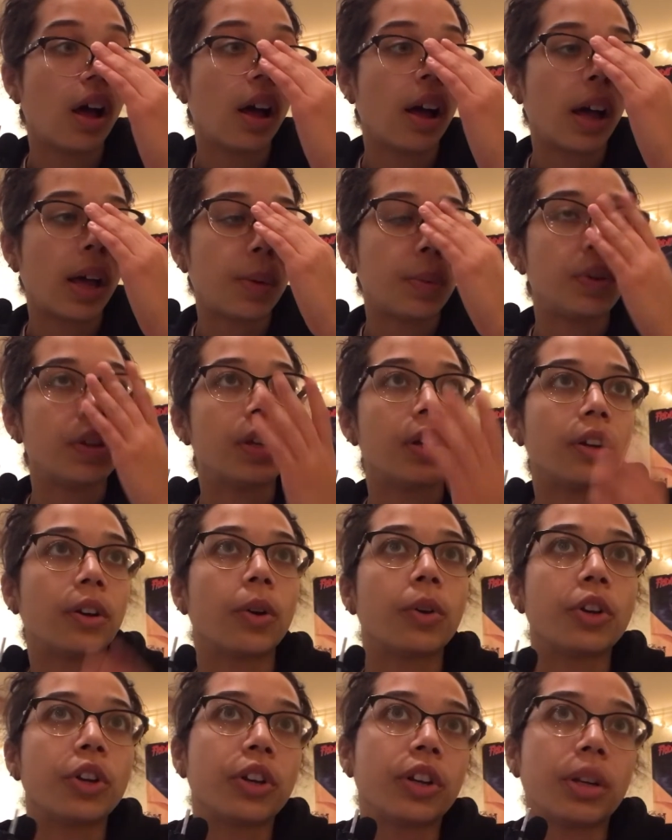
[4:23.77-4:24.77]
I would hear, oh,
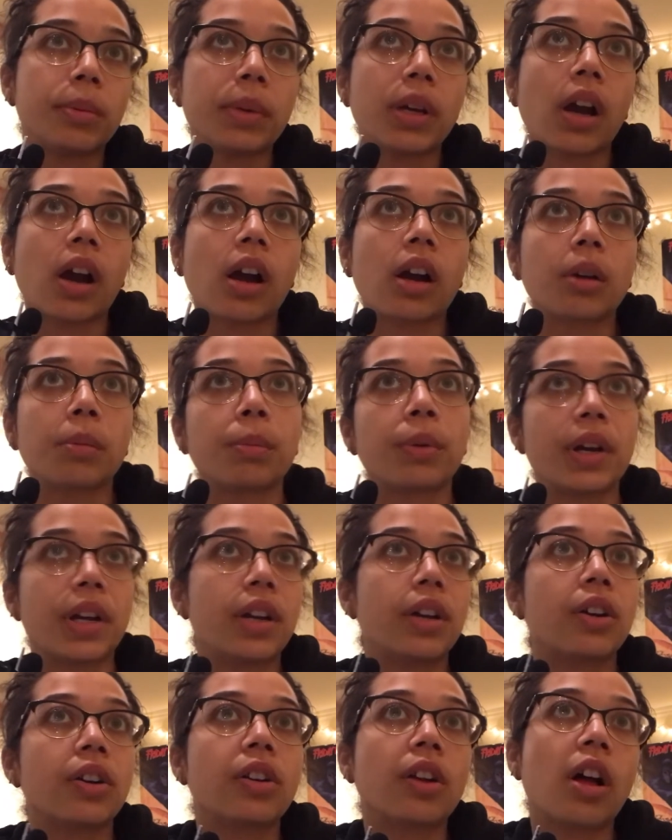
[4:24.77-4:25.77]
you're going to be a
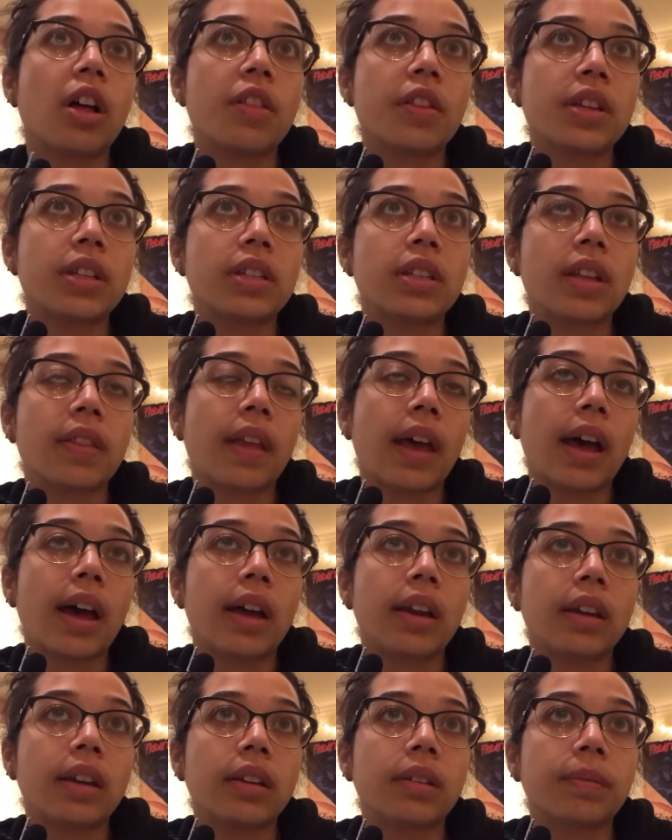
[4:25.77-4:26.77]
heartbreaker and all this and that,
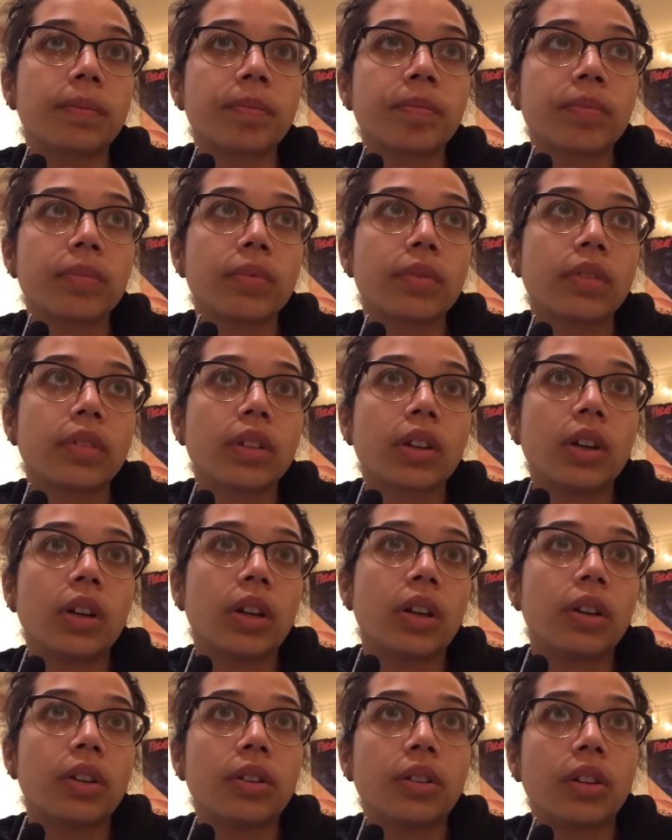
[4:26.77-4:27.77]

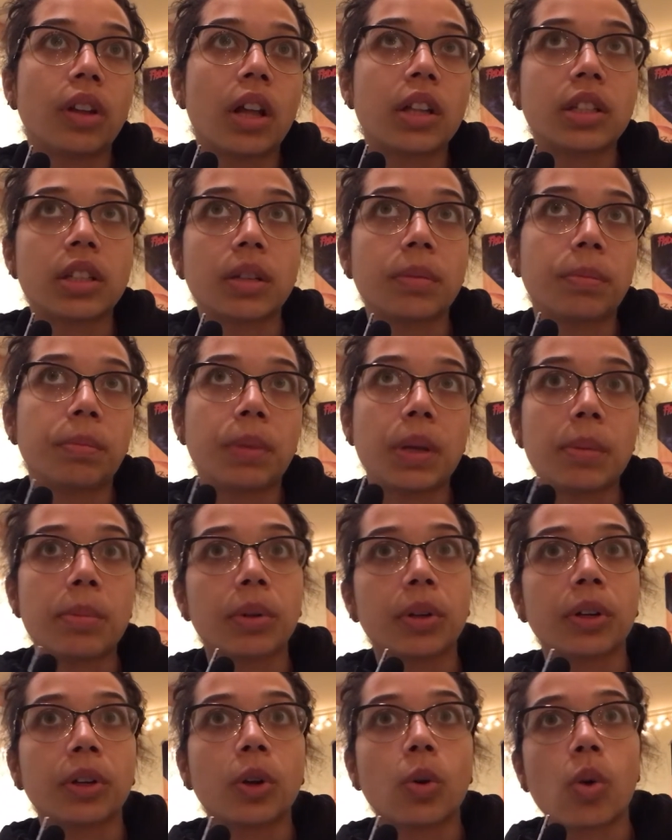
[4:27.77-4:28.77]
and lots of people are
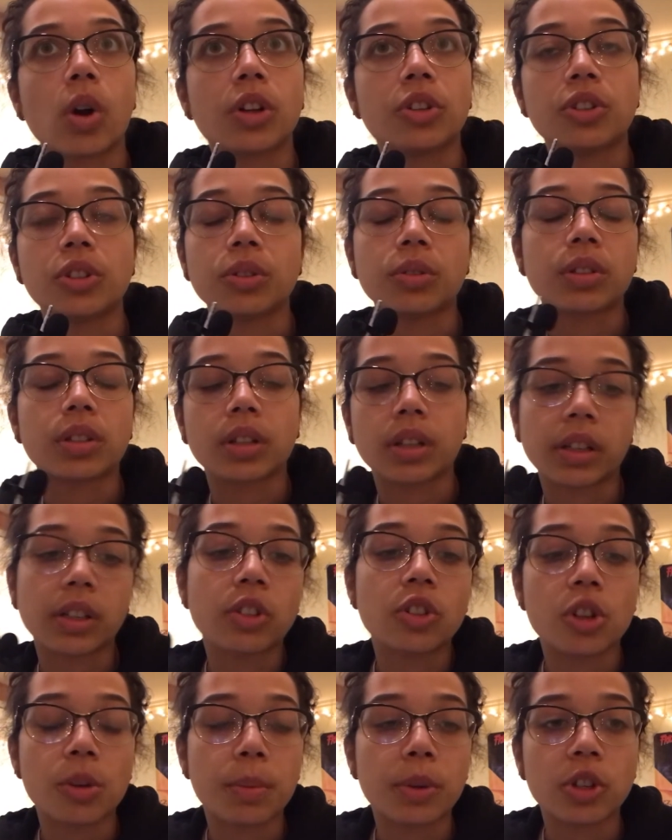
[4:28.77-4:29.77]
going to want you. It's like
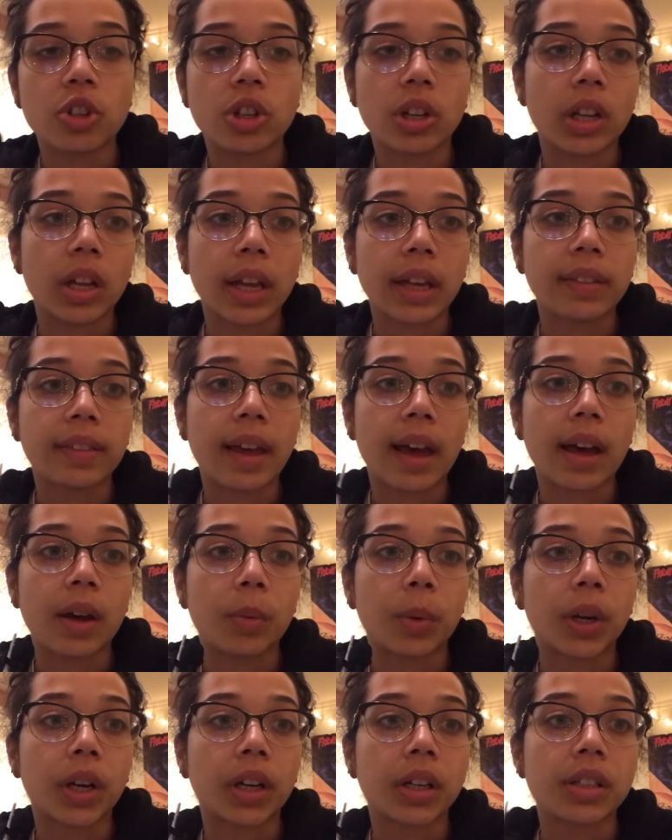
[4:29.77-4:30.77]
stupid shit like that,
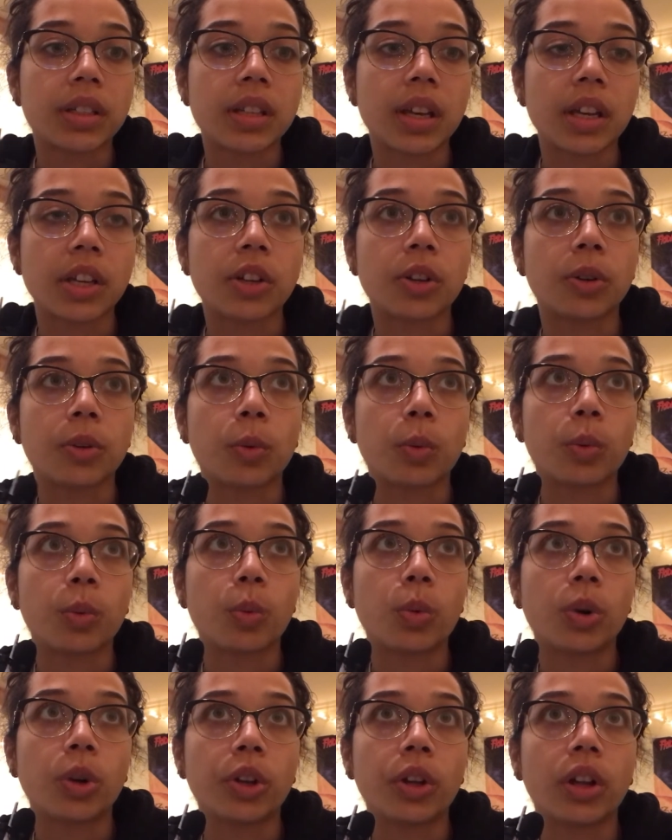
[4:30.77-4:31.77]
where it's like
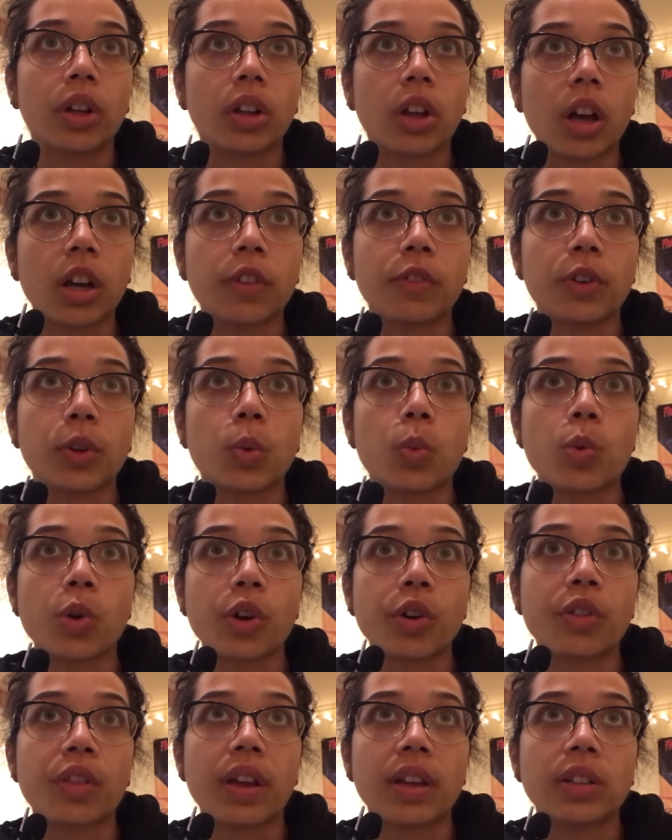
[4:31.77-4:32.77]
a lot of your
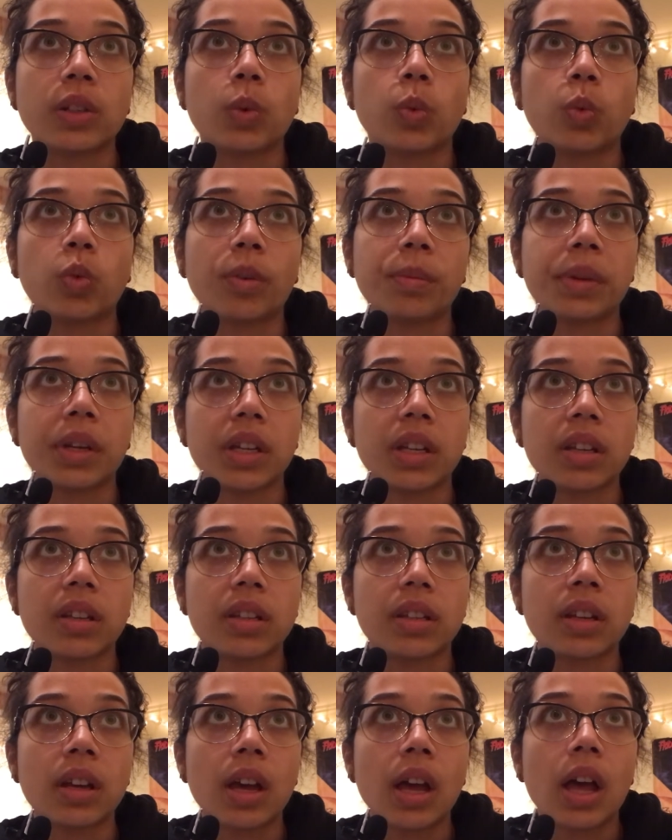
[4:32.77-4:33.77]
worth as a woman
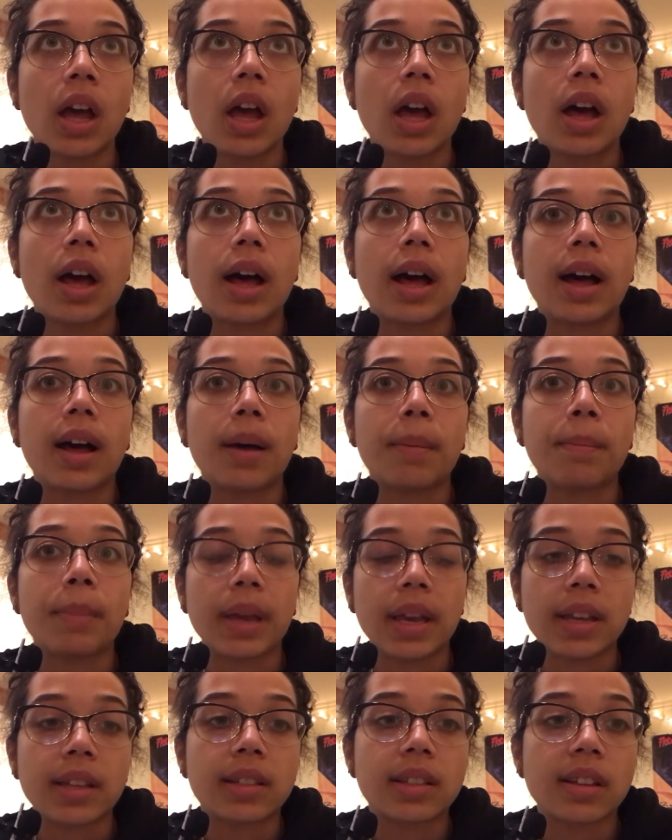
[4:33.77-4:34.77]
is
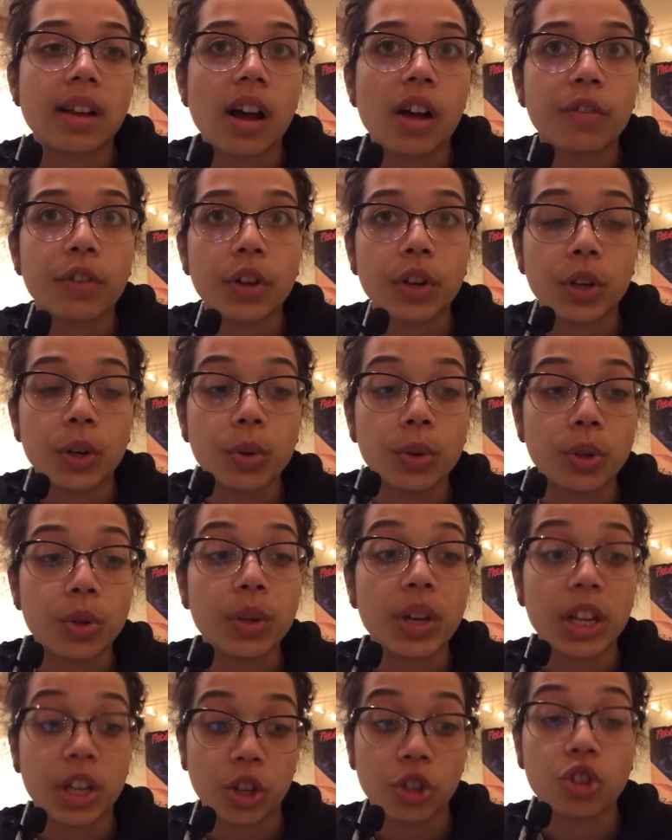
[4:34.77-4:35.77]
based off of who you
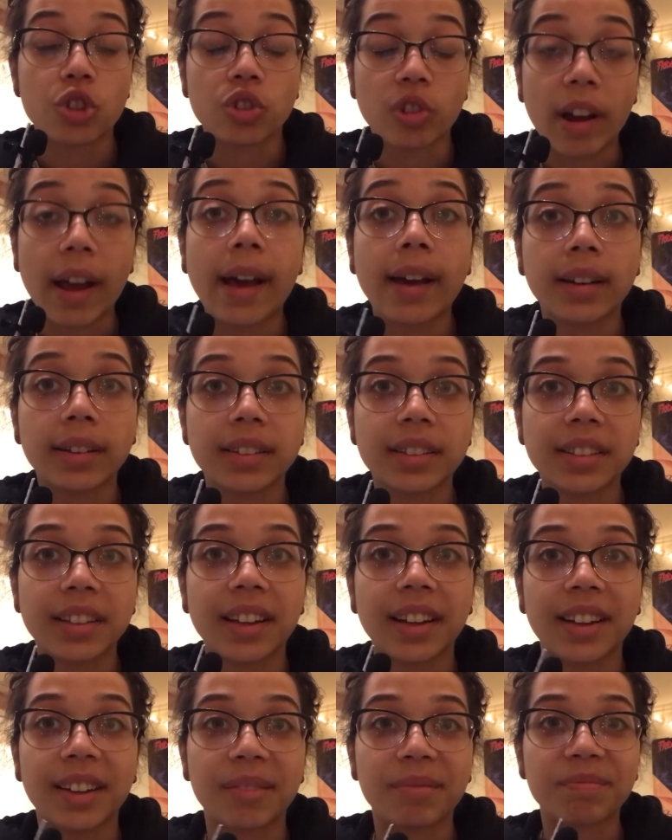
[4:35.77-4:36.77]
can attract
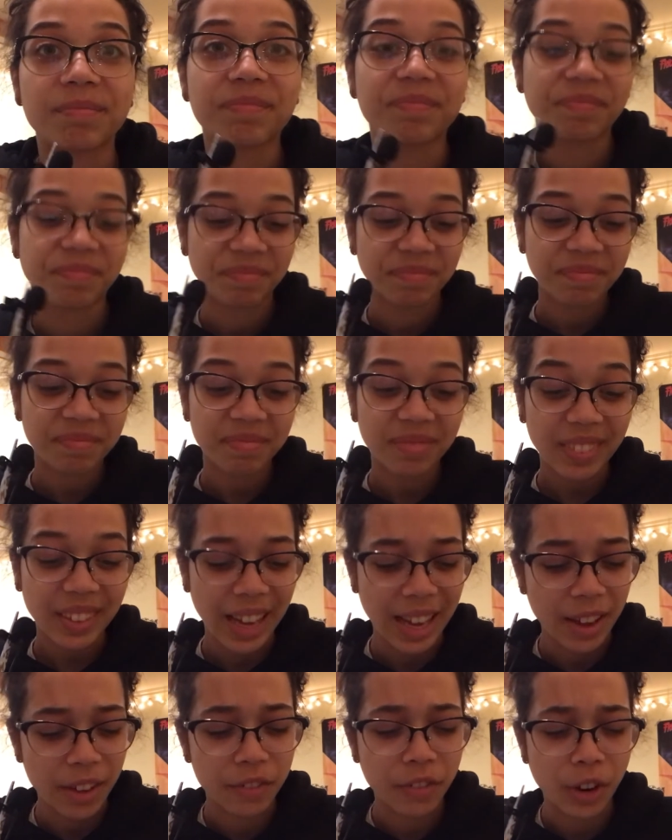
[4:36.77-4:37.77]

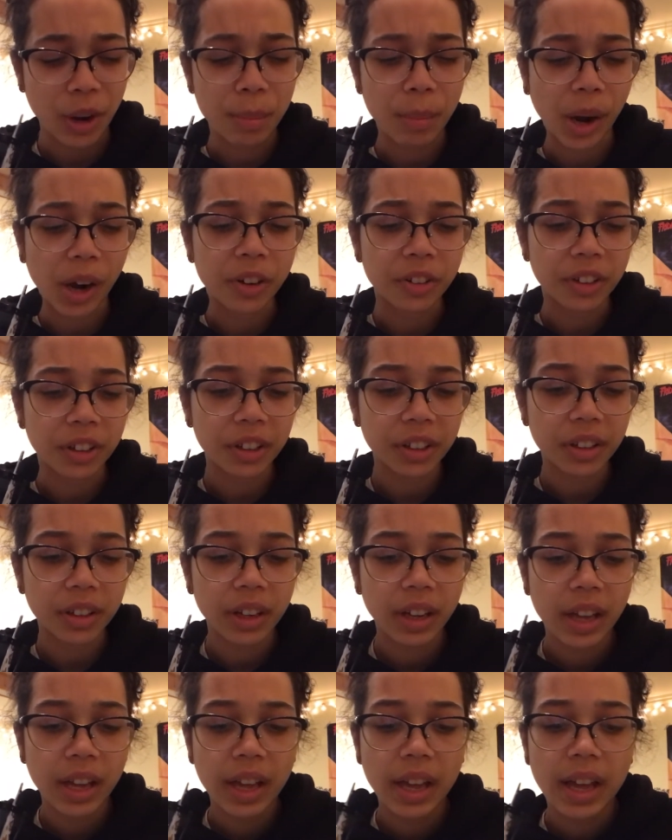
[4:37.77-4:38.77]
for a partner.
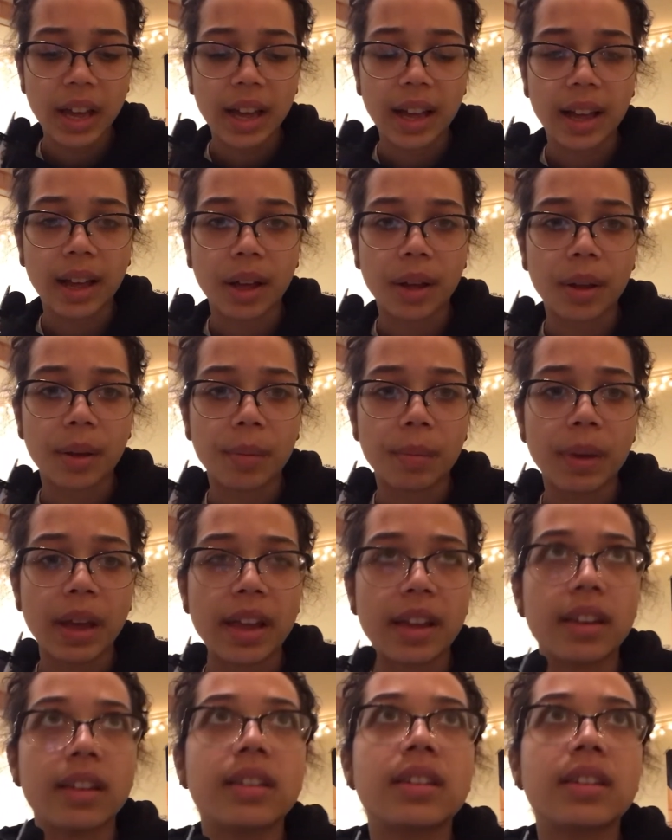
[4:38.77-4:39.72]
And